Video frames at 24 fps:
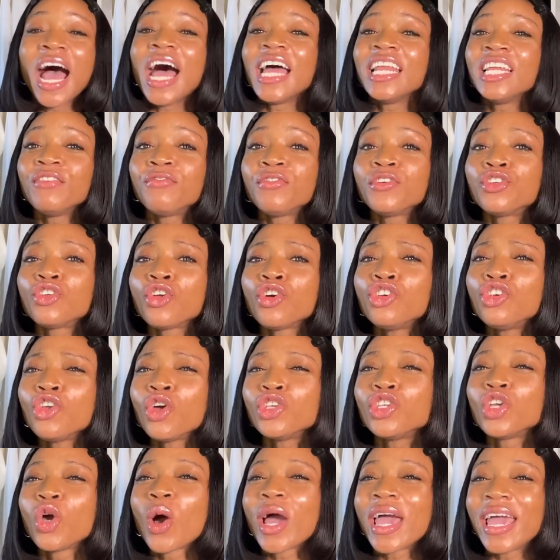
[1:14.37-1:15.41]
And if you don't
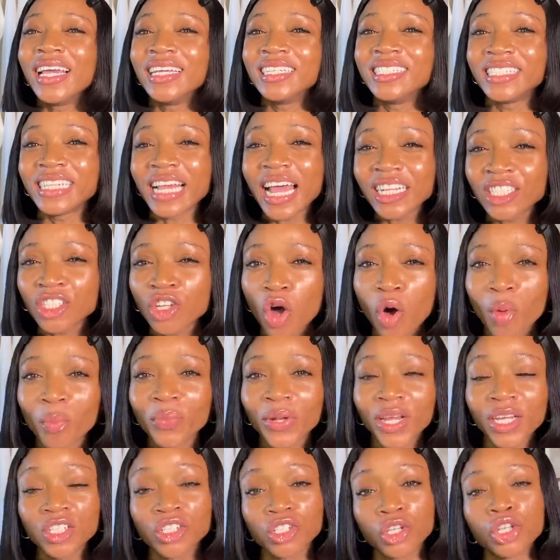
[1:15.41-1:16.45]
know your exact
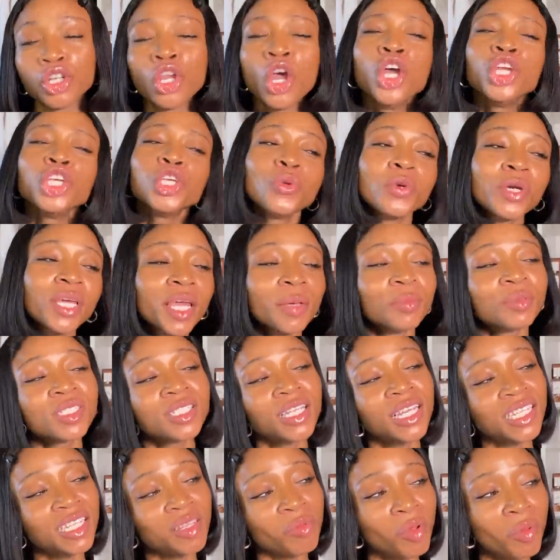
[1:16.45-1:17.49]
complexion, you will keep
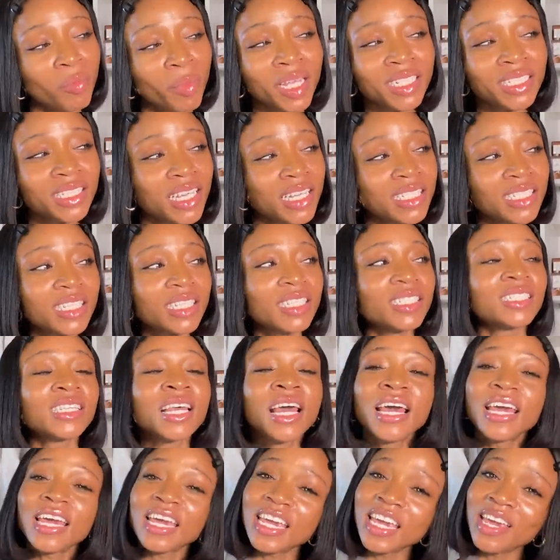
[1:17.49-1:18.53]
sending me messages,
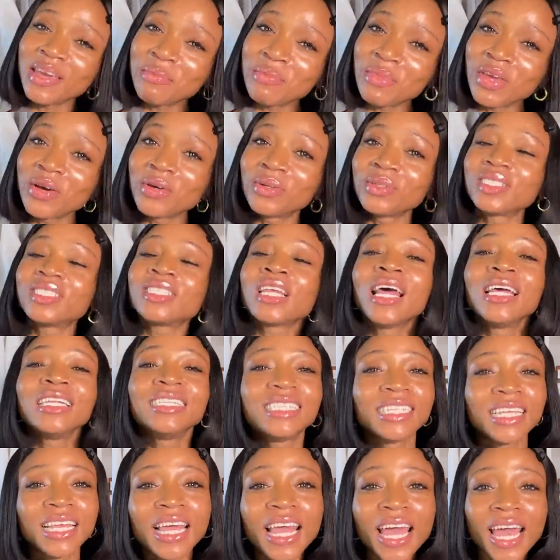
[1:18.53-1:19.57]
emails,
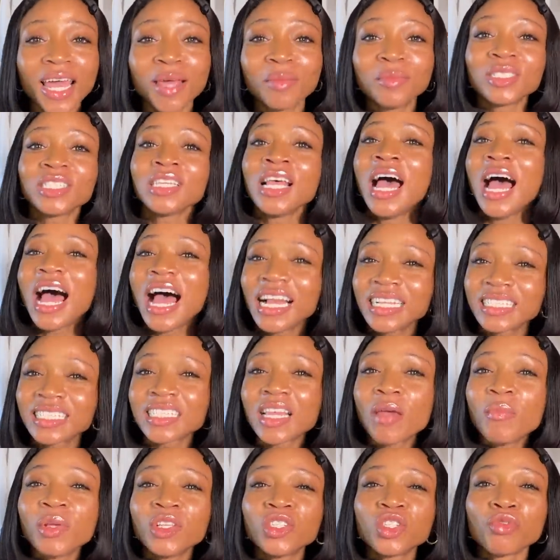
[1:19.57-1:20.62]
DMs,
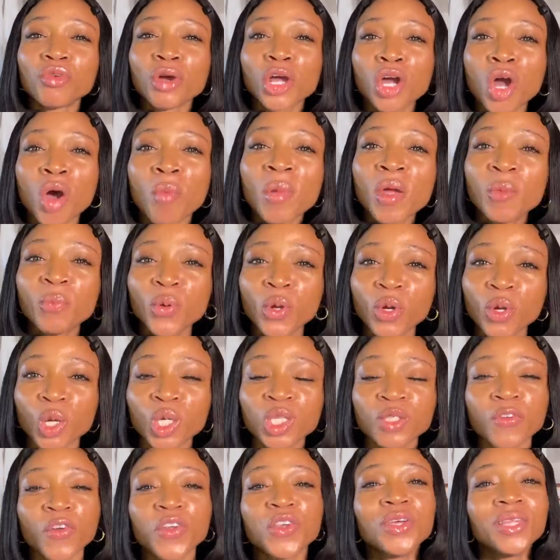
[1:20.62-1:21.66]
asking me to recommend
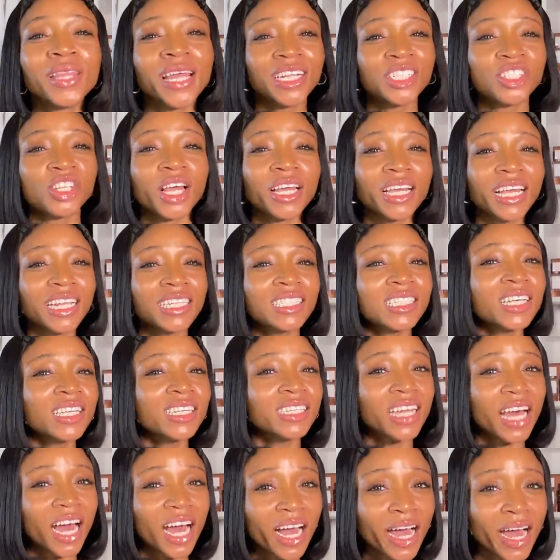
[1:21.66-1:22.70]
products for you that you are getting
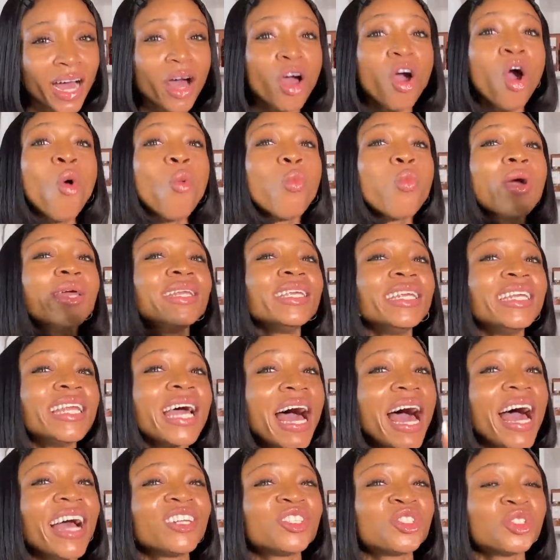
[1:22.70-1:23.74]
darker, when in
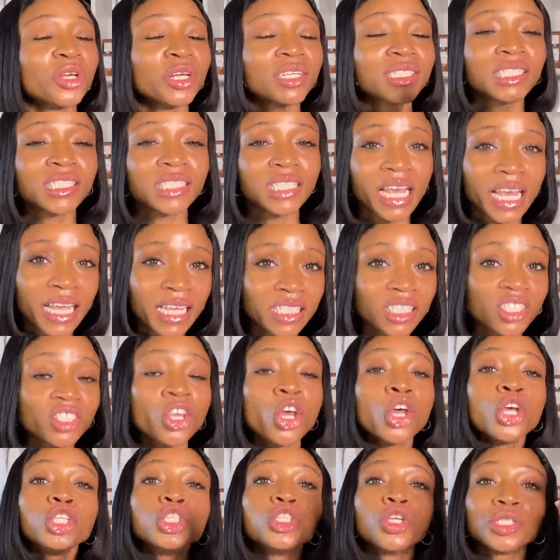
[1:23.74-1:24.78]
actual sense,
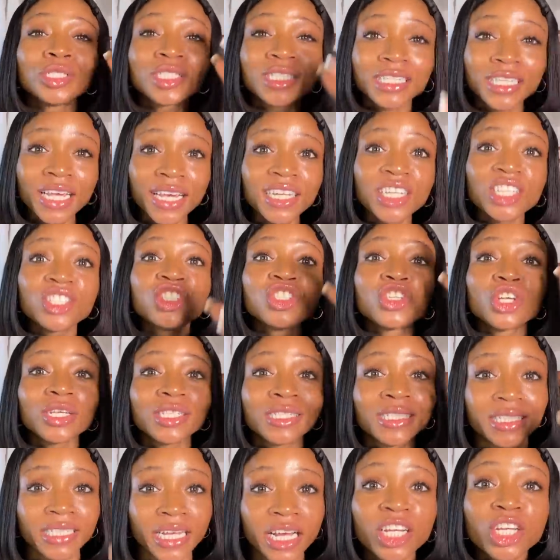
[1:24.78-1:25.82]
your skin is
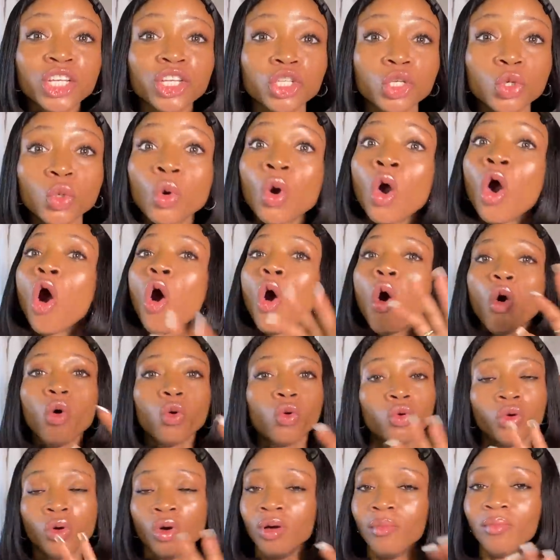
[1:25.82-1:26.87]
just telling you,
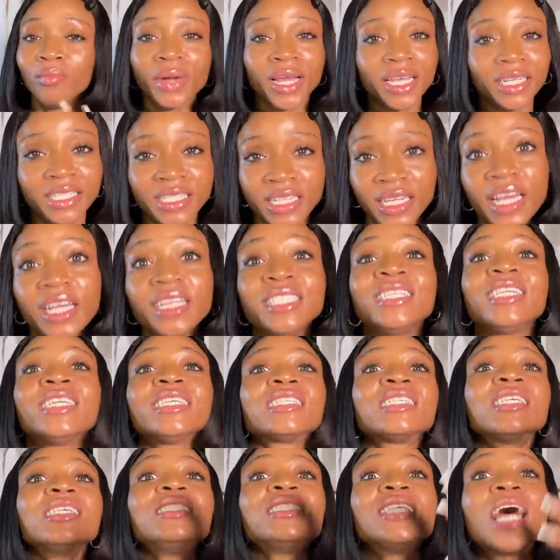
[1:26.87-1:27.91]
oh, my dear
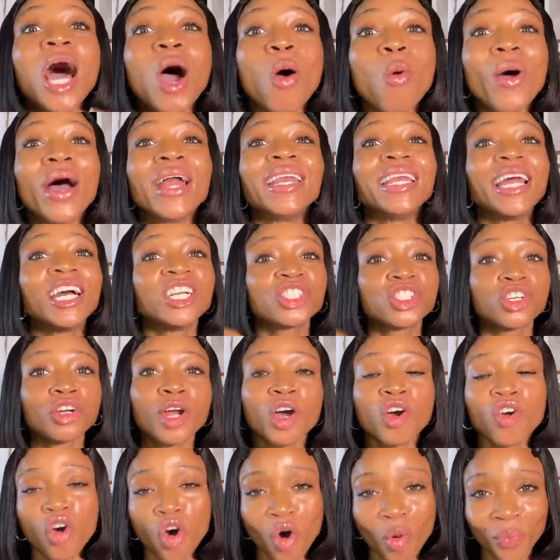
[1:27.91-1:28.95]
this is our
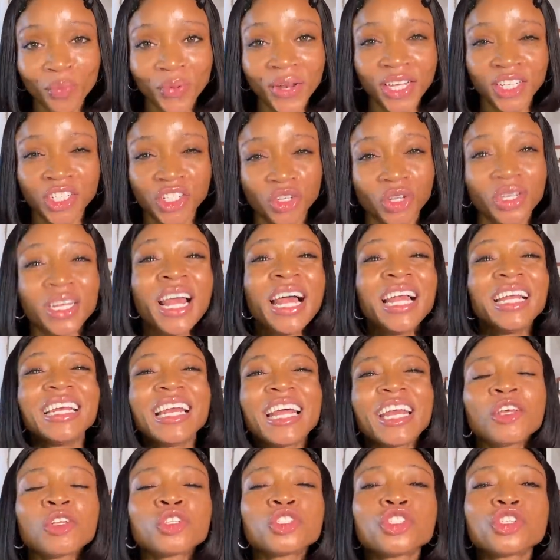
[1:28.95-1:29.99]
natural complexion
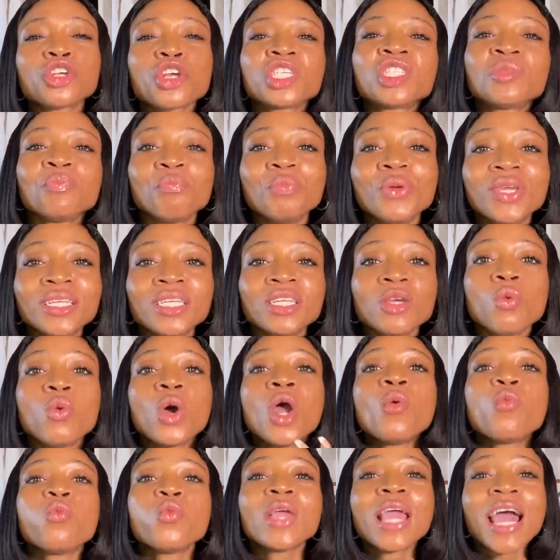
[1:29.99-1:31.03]
let us just be the
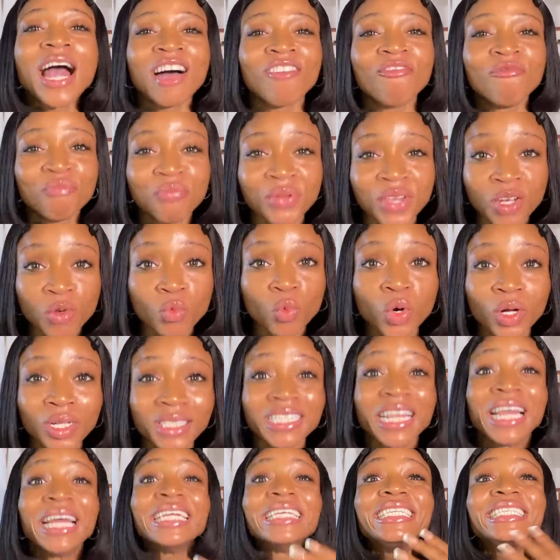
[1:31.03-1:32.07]
way we have been
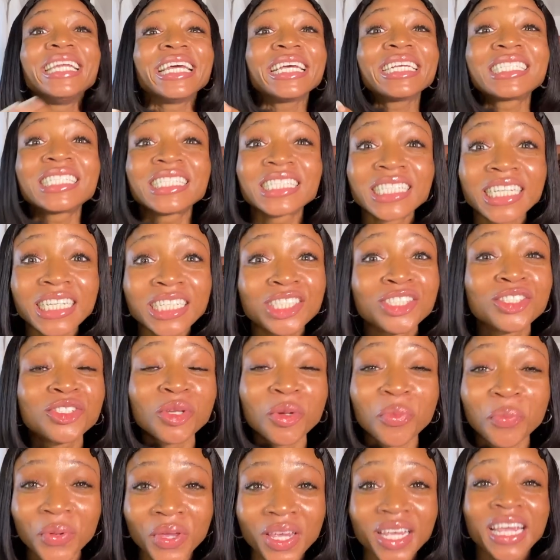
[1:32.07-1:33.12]
what destined to
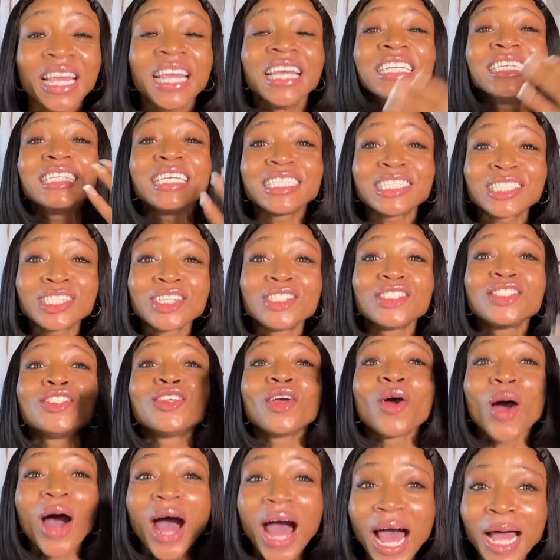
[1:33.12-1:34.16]
be this is
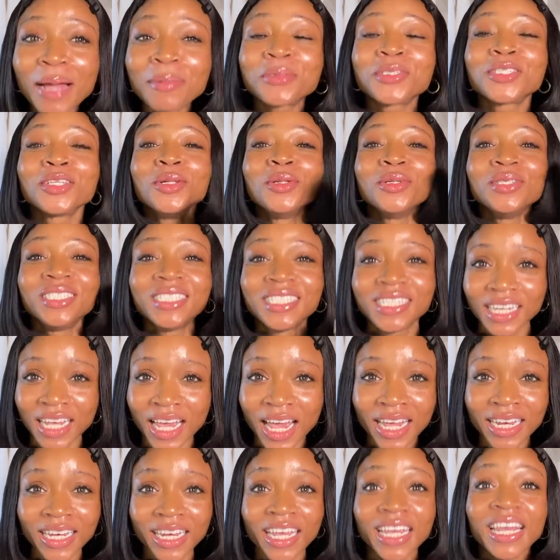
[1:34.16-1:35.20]
your absolute
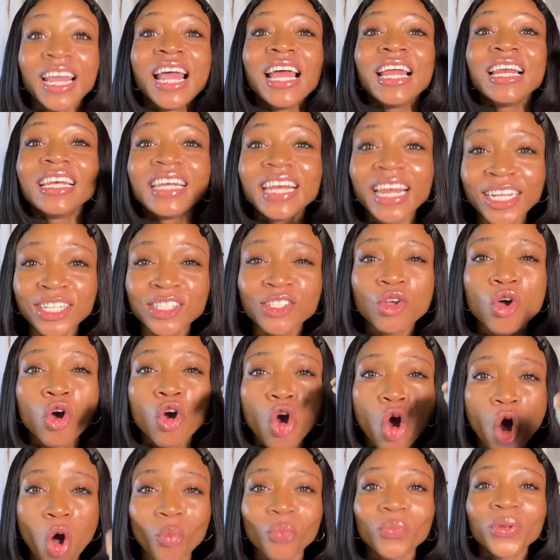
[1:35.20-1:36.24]
dna let your
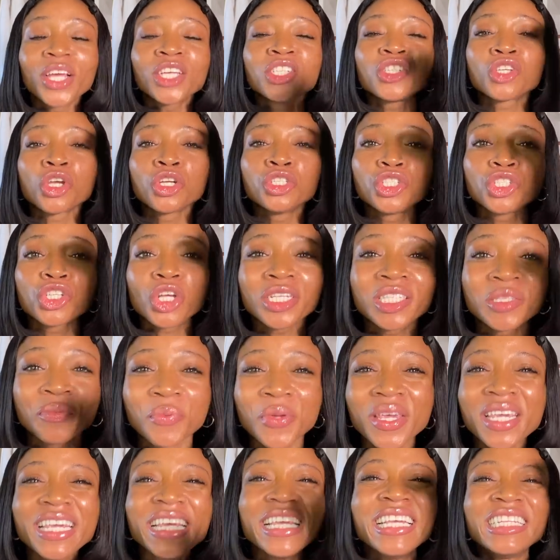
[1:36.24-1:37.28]
complexion just
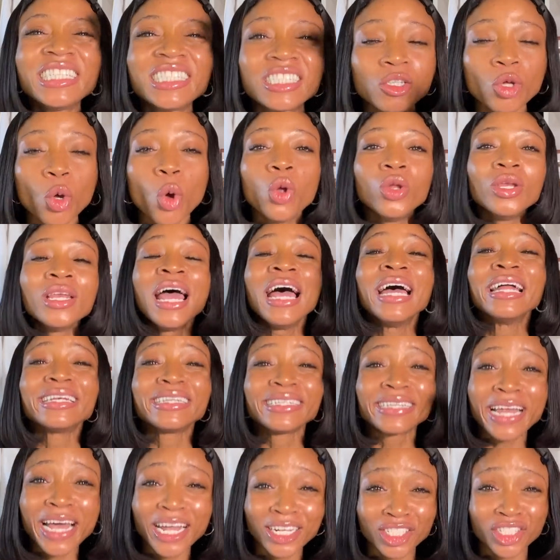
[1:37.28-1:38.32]
be its own
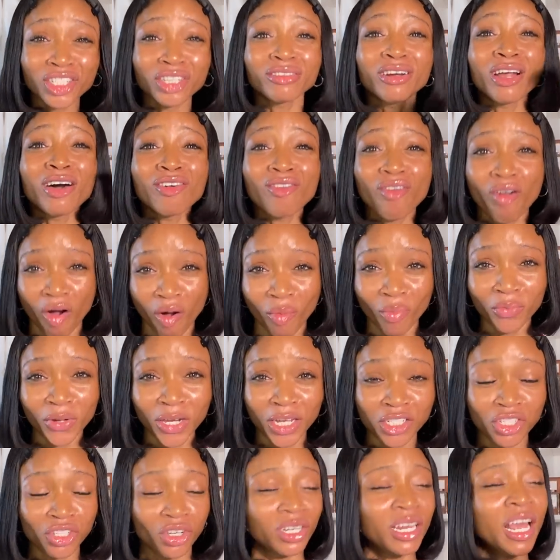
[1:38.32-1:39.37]
natural
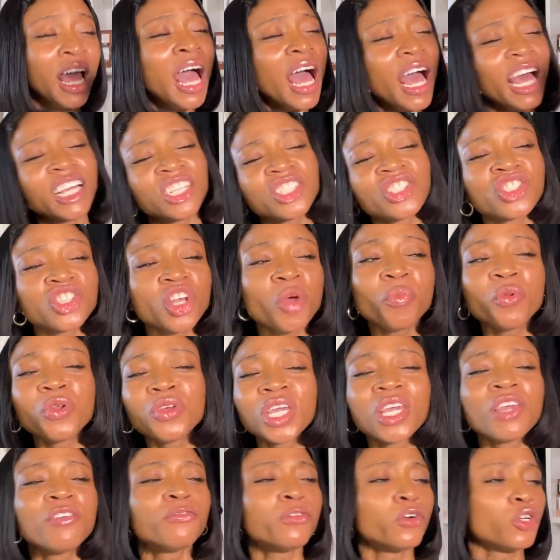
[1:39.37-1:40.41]
complexion and stop
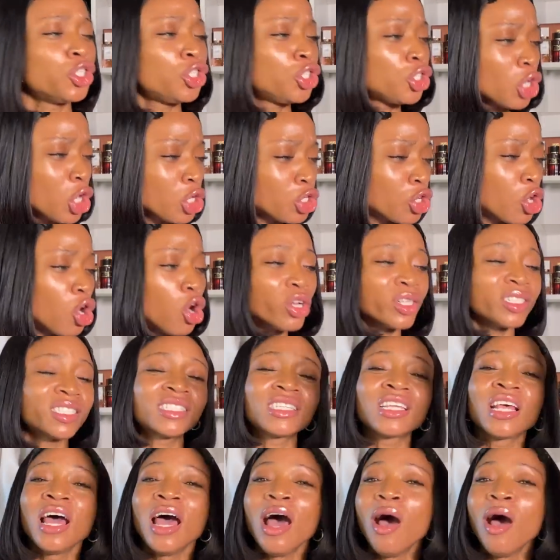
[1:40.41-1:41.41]
looking for shortcuts